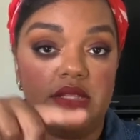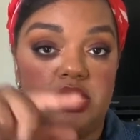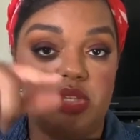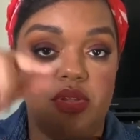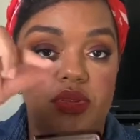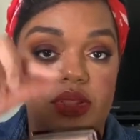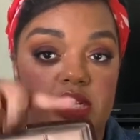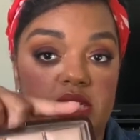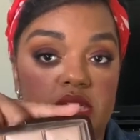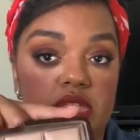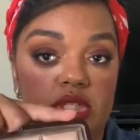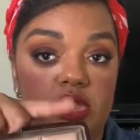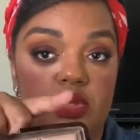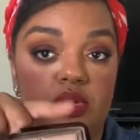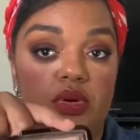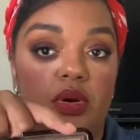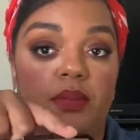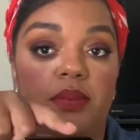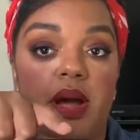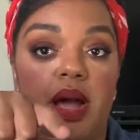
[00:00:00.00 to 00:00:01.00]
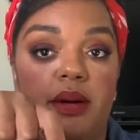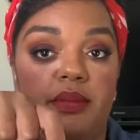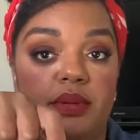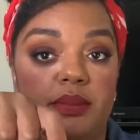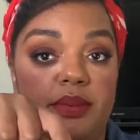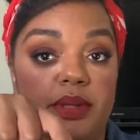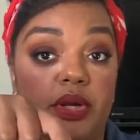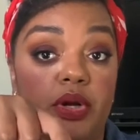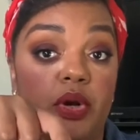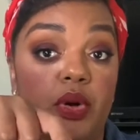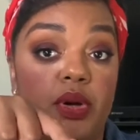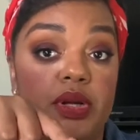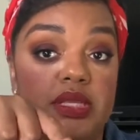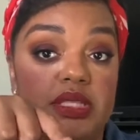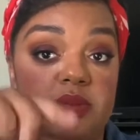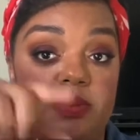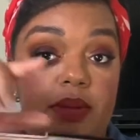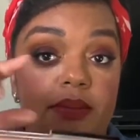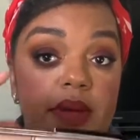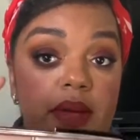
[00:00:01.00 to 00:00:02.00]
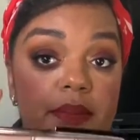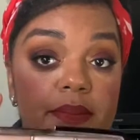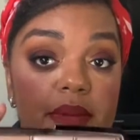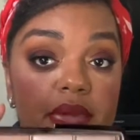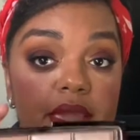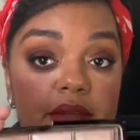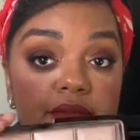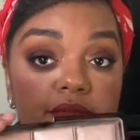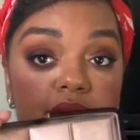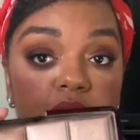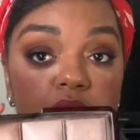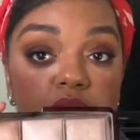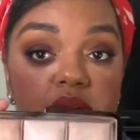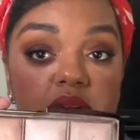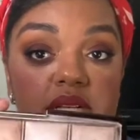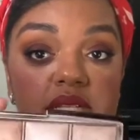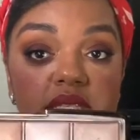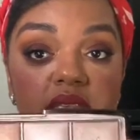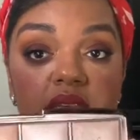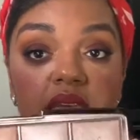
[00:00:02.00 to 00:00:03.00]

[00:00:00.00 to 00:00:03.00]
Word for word: so these two are probably going to be my main focus.